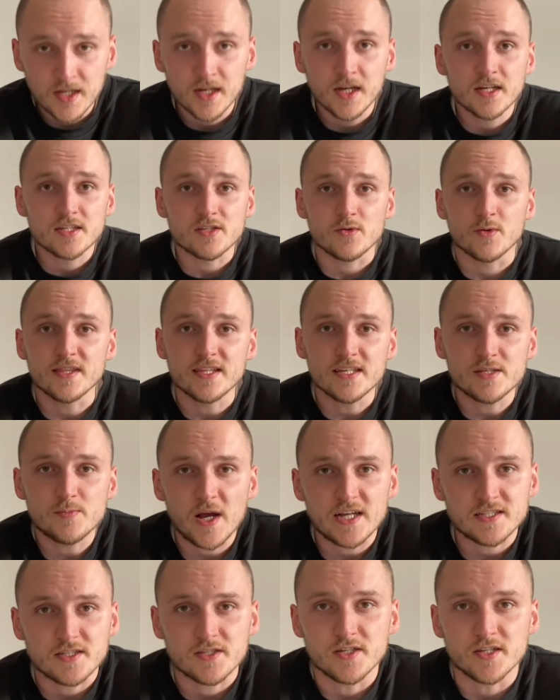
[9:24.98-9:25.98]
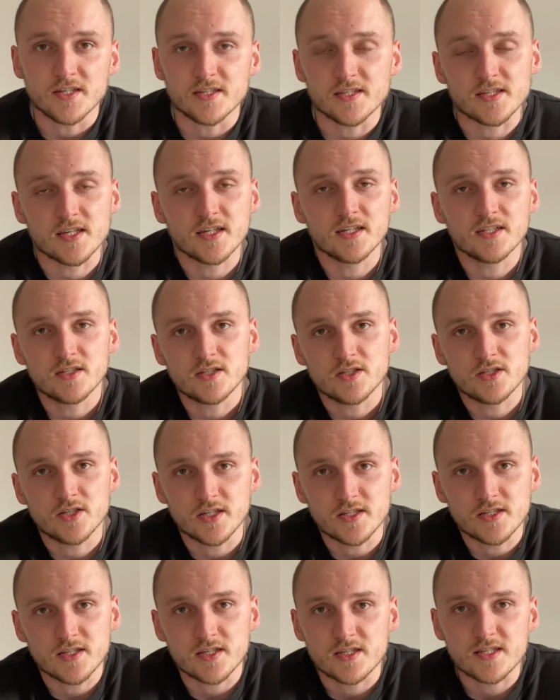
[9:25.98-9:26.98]
So in these passages,
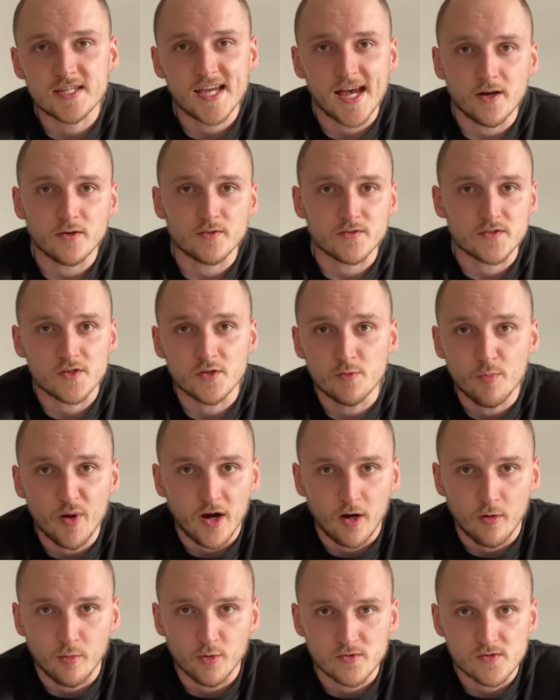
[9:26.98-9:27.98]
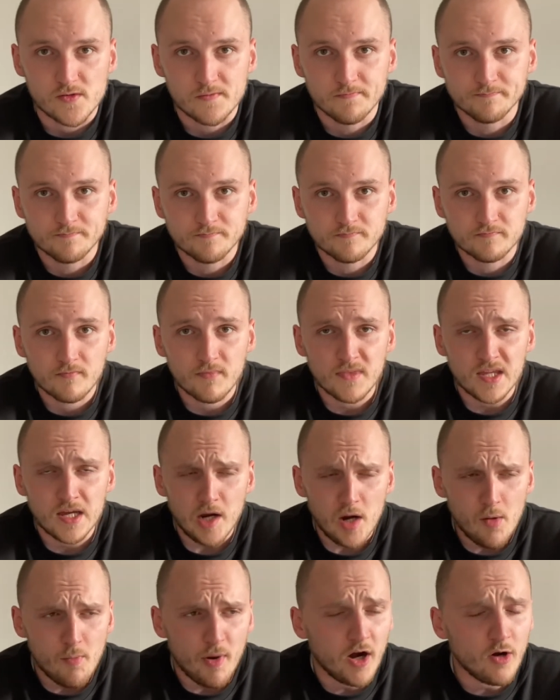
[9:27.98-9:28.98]
Jesus tells two parables.
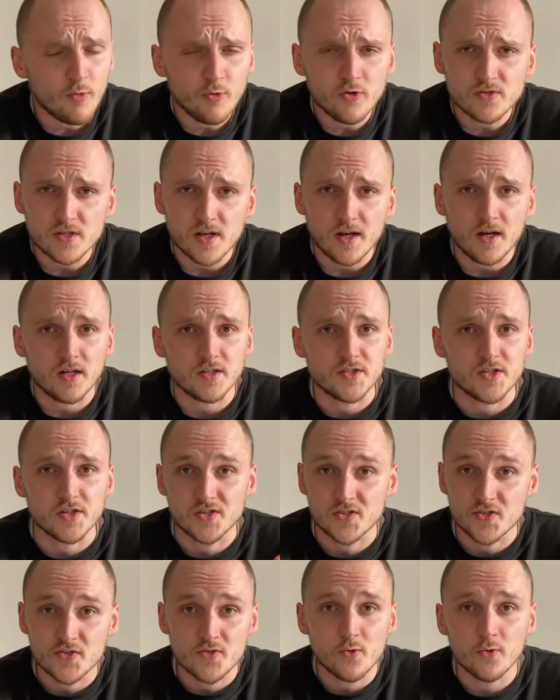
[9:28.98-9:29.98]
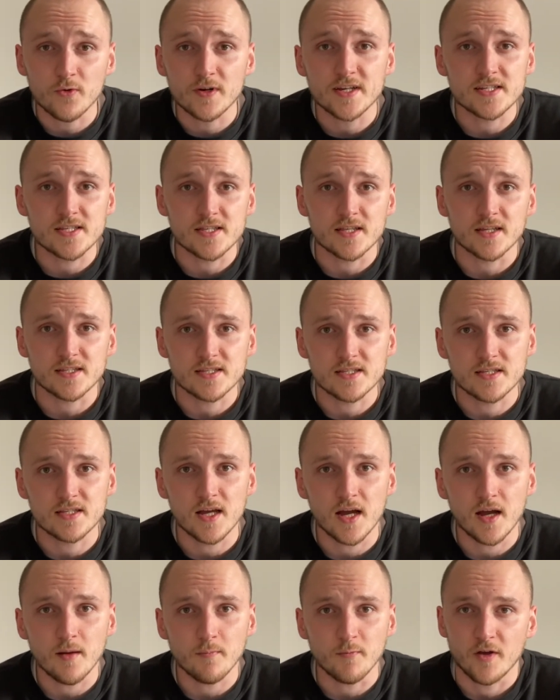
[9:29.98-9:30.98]
Parables are just stories that
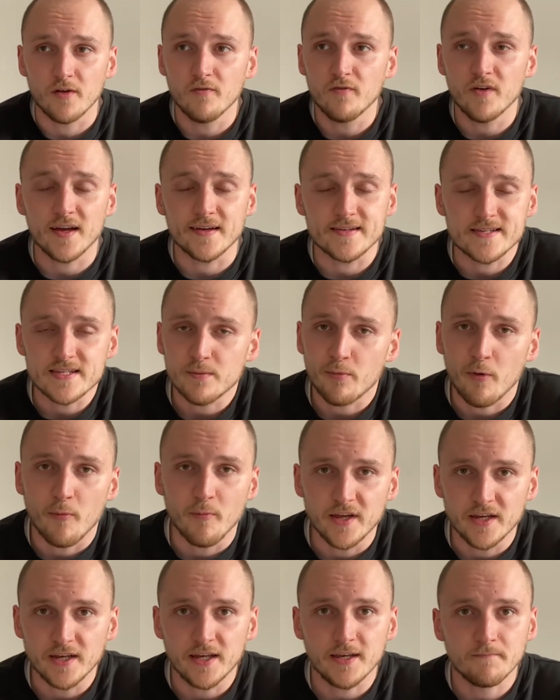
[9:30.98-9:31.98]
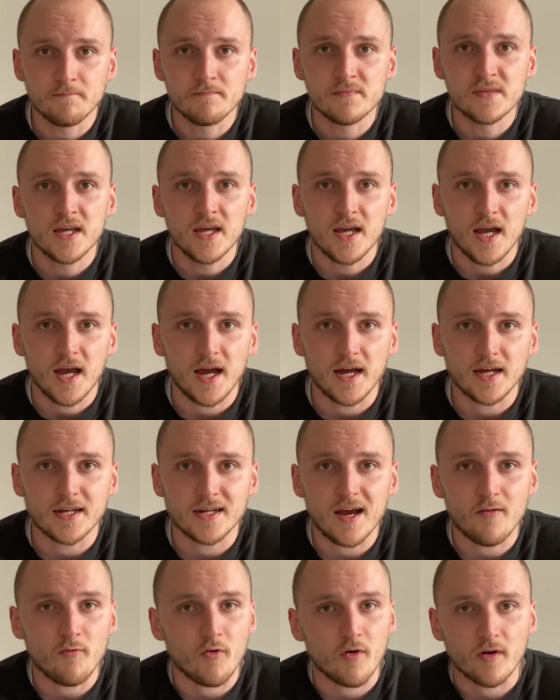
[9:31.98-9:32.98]
convey a deeper meaning and
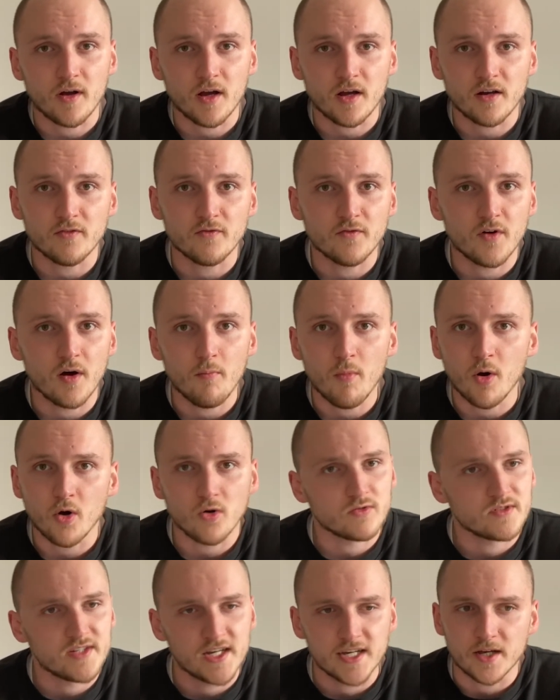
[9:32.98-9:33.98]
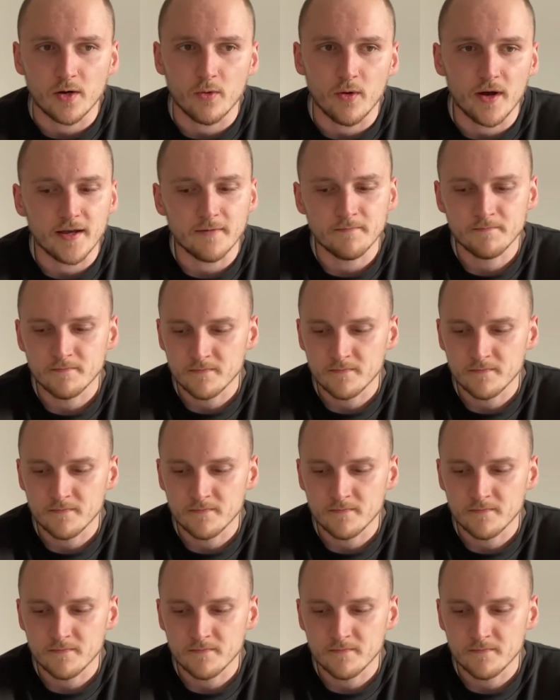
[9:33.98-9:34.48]
have a kind of a moral takeaway.